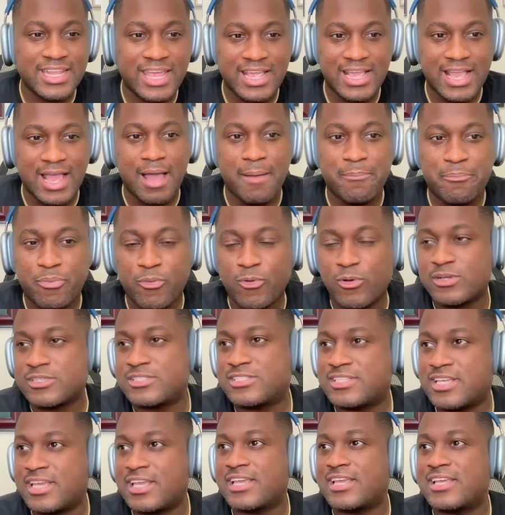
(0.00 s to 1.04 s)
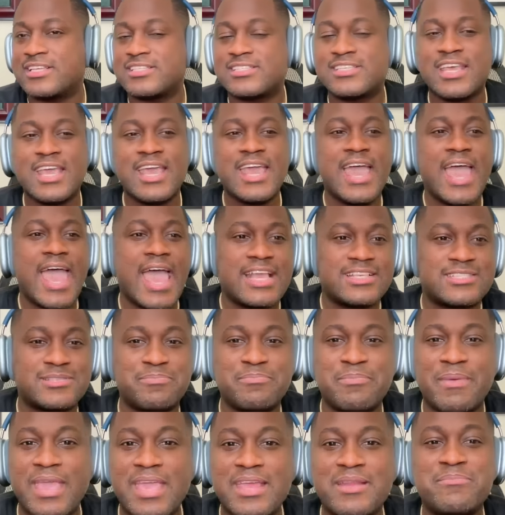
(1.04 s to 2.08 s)
they got Porzingis has
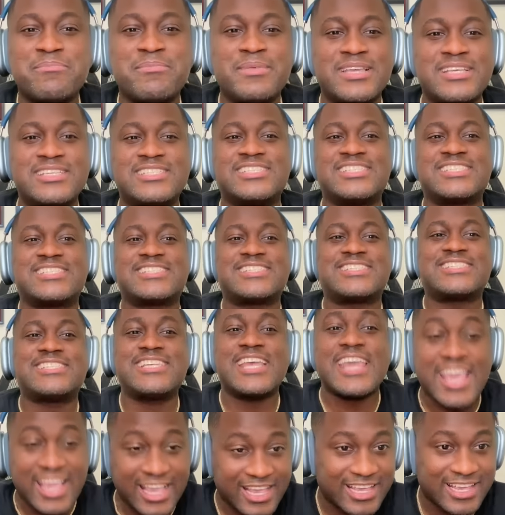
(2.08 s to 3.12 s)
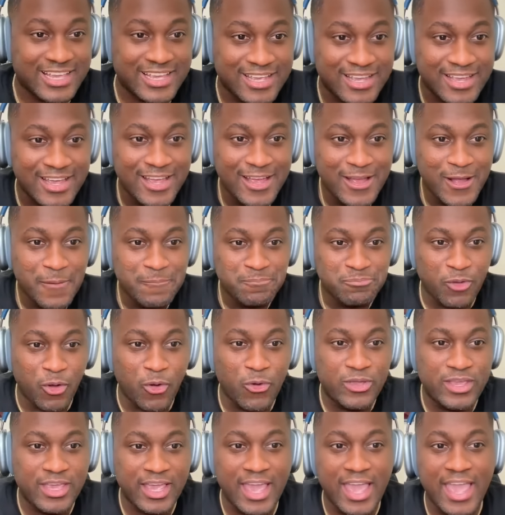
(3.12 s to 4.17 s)
made me sick.
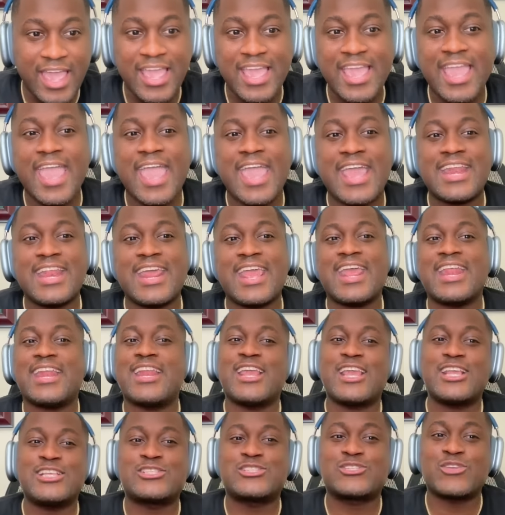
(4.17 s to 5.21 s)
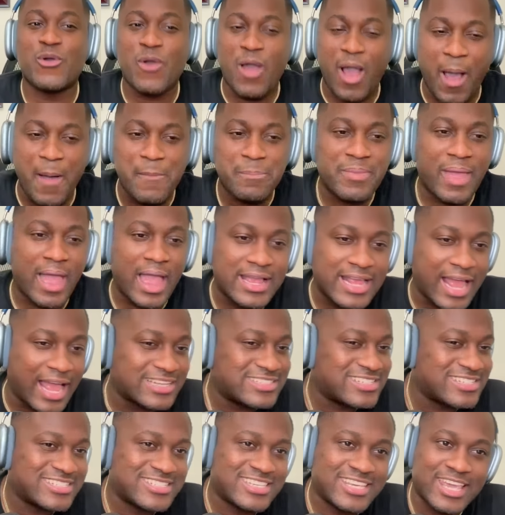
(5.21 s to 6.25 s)
Okay. Yeah. And and and so I'm I, I
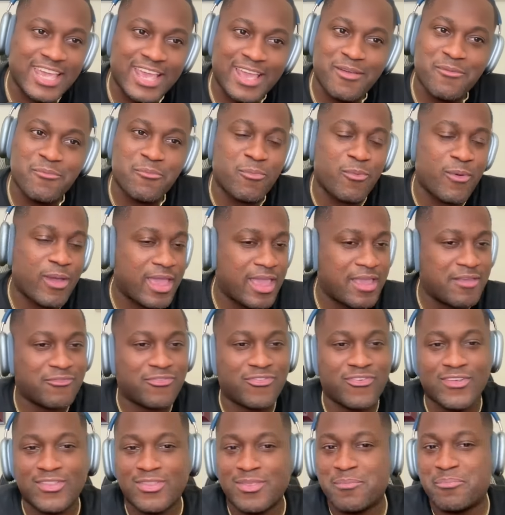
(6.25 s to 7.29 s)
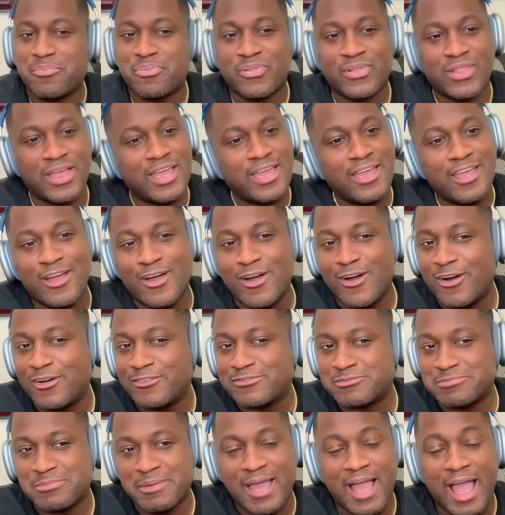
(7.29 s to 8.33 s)
just can't wait for the
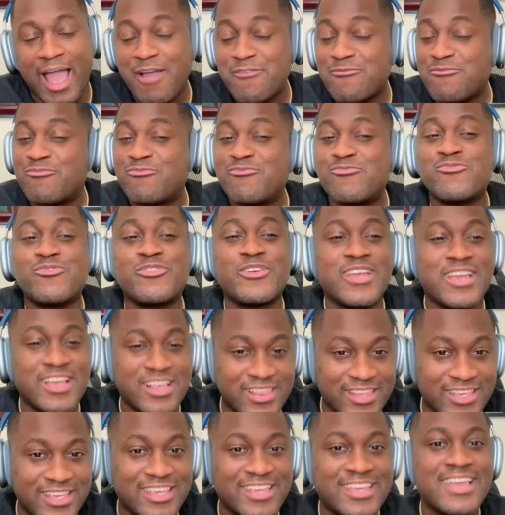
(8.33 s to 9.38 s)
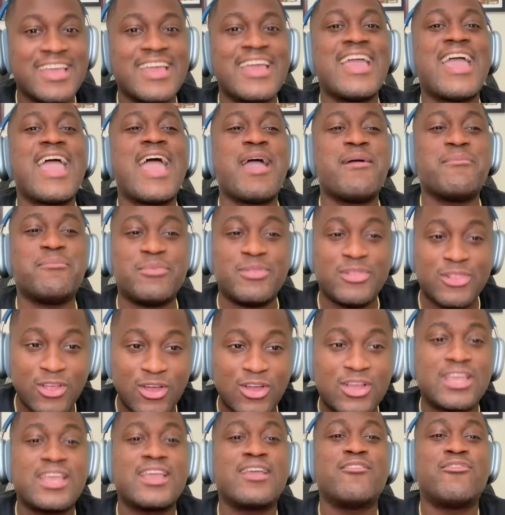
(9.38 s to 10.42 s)
playoffs, man. I really am
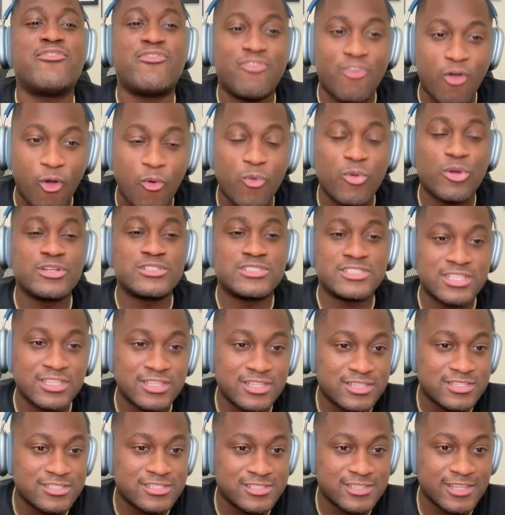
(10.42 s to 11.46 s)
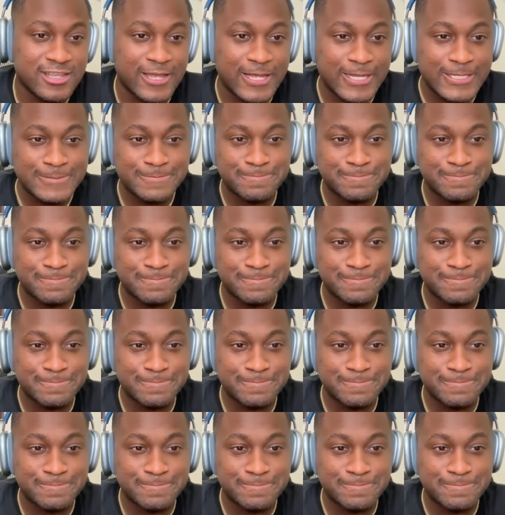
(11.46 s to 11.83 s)
looking forward to this thing.